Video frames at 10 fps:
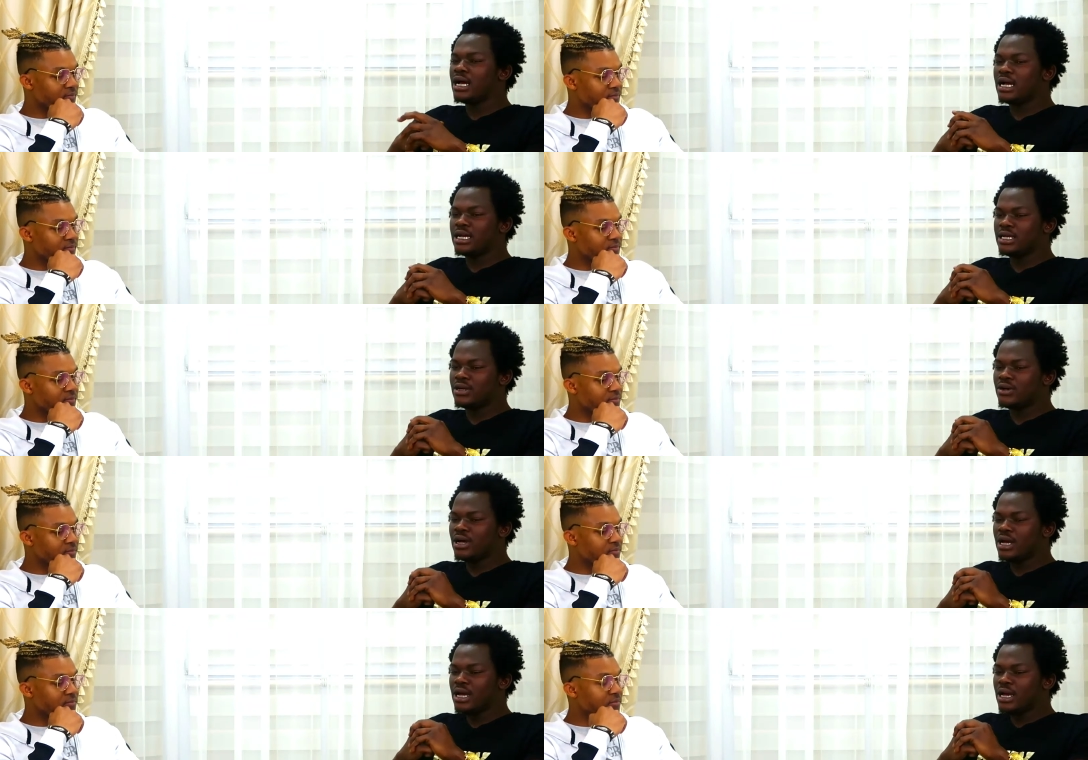Speaker 1: Uh, you know.
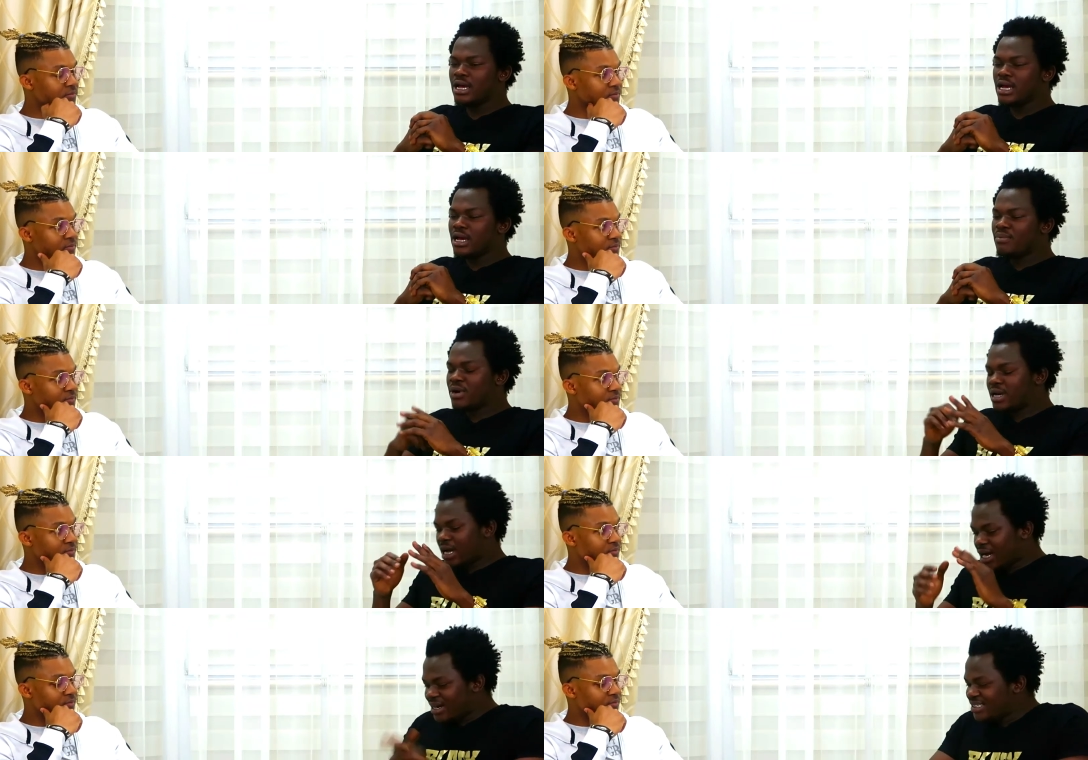But
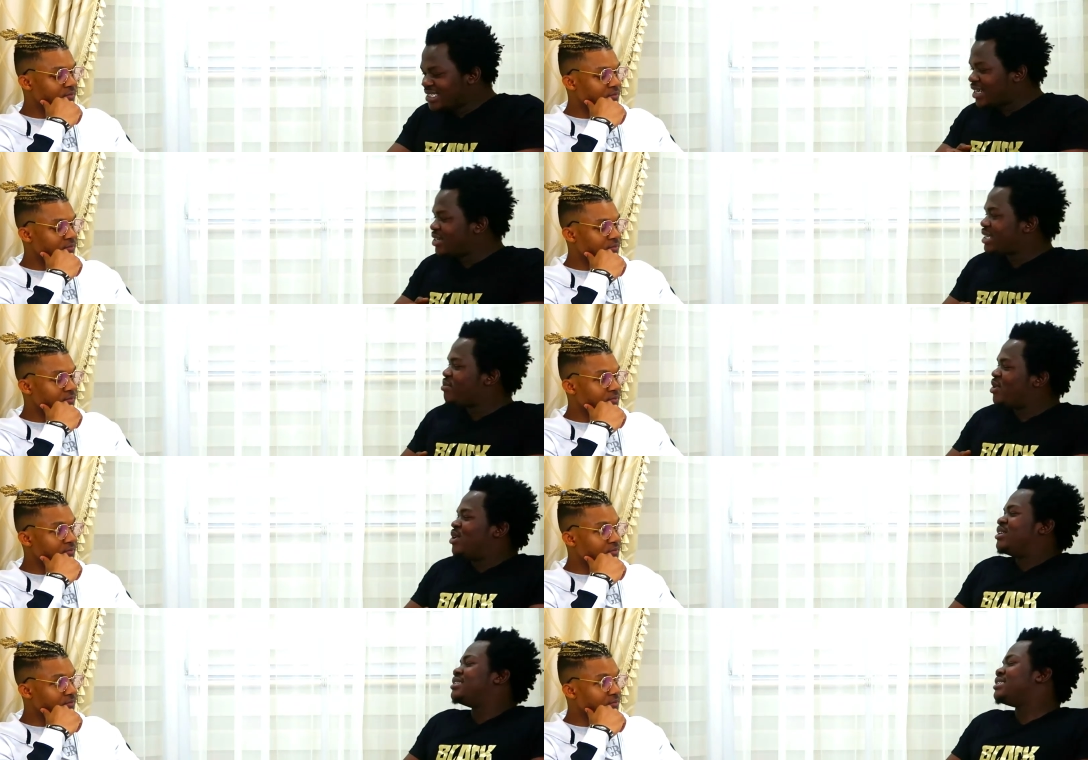uh, tell us
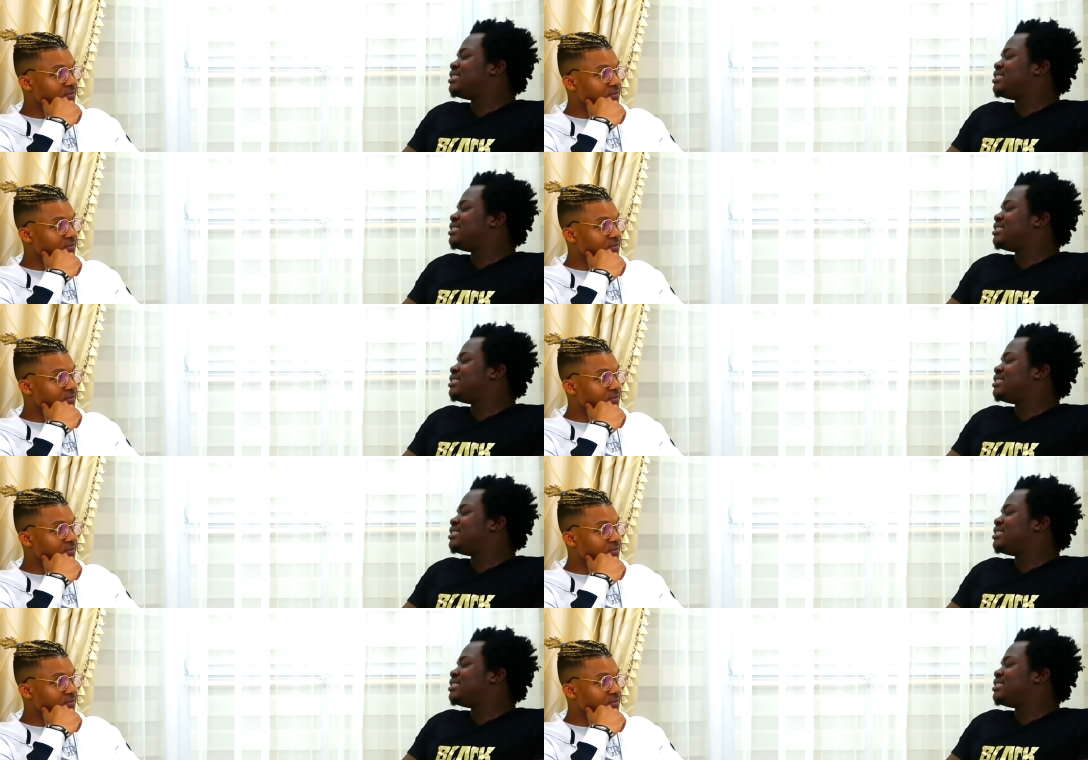about